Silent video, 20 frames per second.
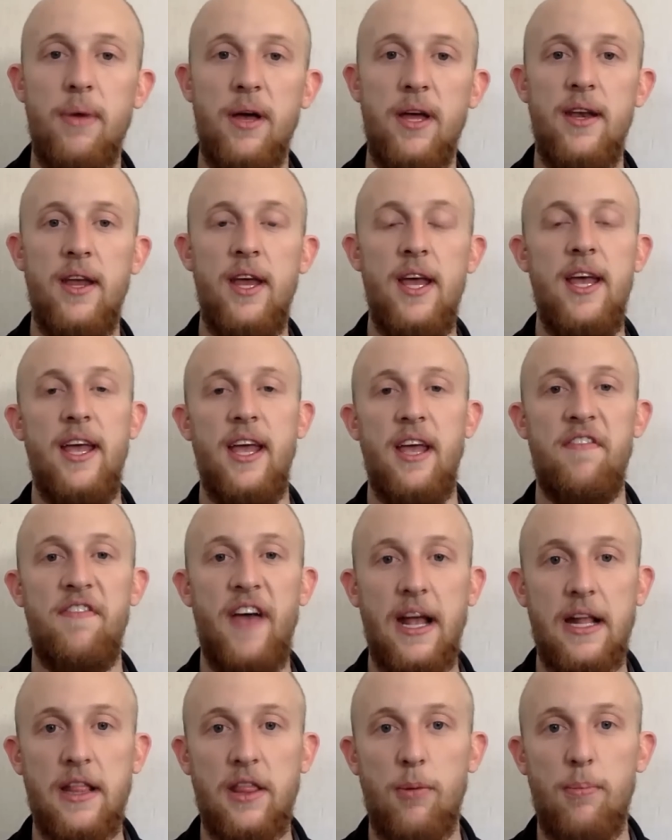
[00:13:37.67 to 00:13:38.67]
but in
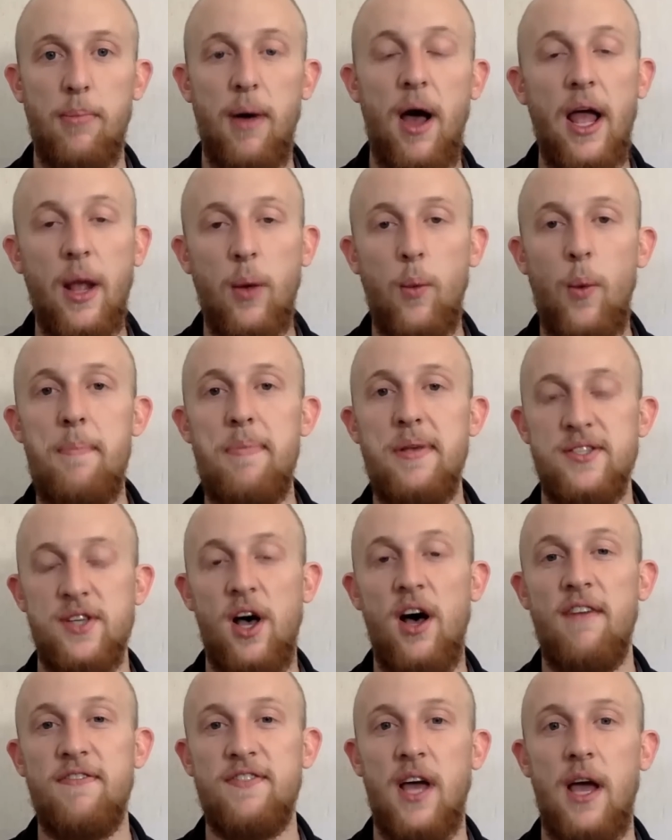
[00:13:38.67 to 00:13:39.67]
fact they're buying weapons
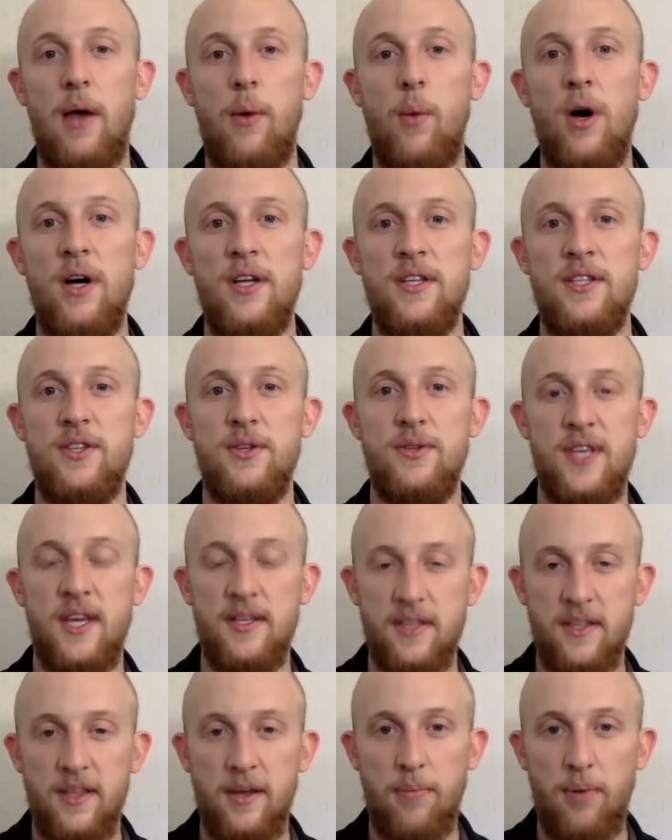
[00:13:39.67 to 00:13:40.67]
off Taiwan to
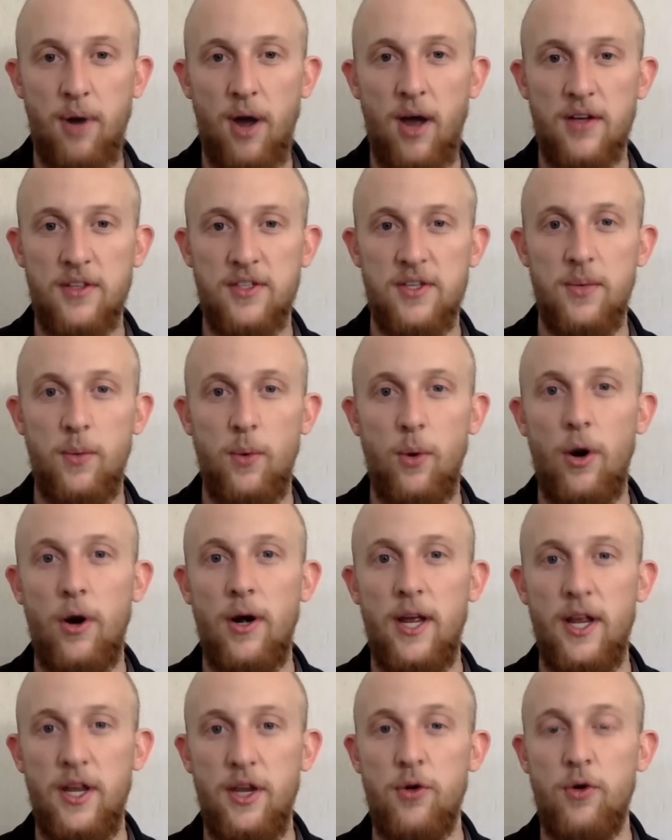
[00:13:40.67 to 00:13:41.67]
send to their proxy
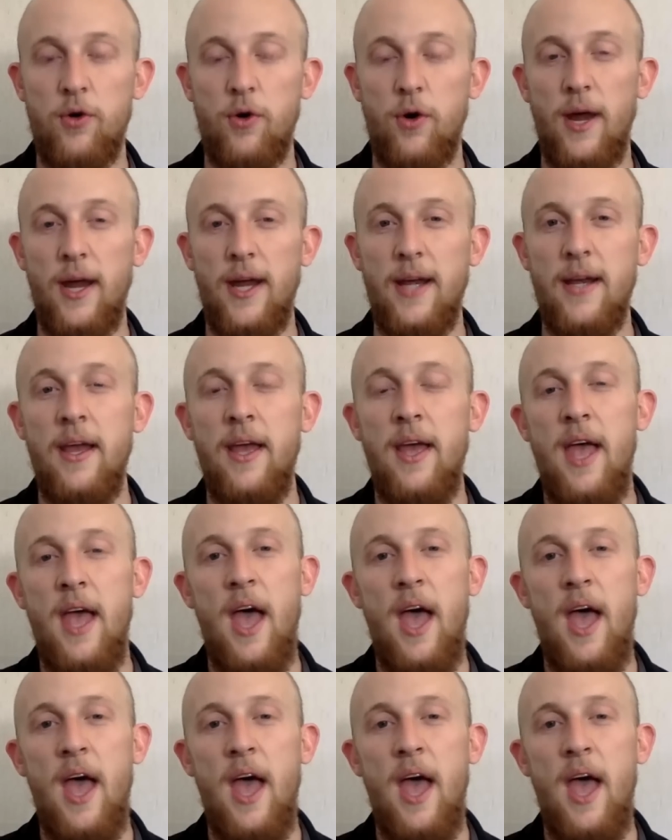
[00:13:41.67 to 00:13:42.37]
war in Ukraine.